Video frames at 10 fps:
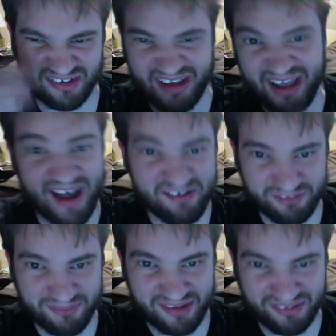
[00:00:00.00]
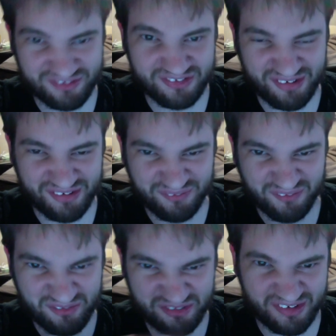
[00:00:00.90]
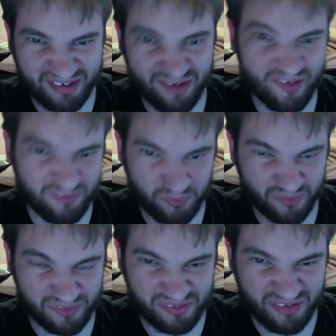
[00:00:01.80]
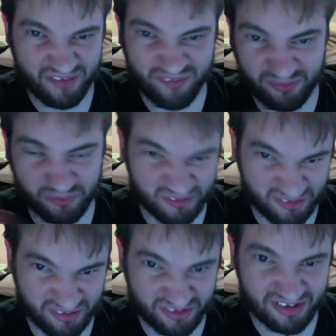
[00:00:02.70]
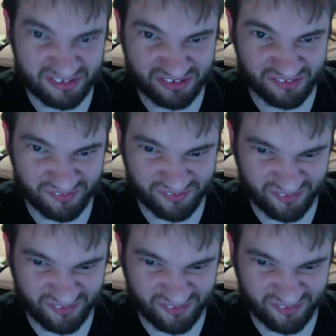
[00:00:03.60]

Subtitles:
aftermath of seeing how everyone's thoughts of